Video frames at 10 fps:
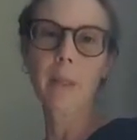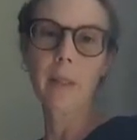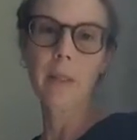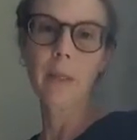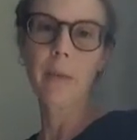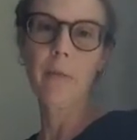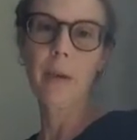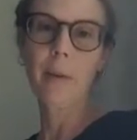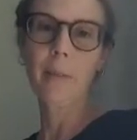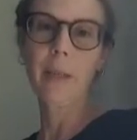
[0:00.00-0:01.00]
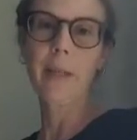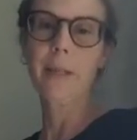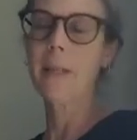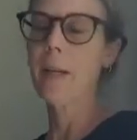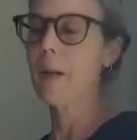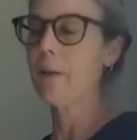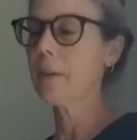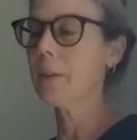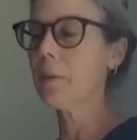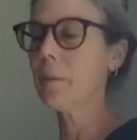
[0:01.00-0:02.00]
Military Family in
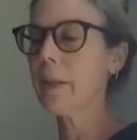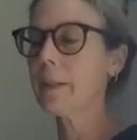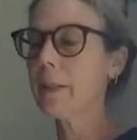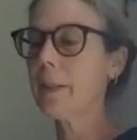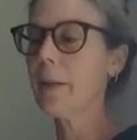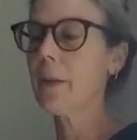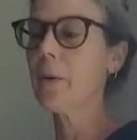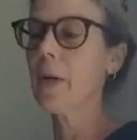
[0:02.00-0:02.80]
Tijeras, New Mexico,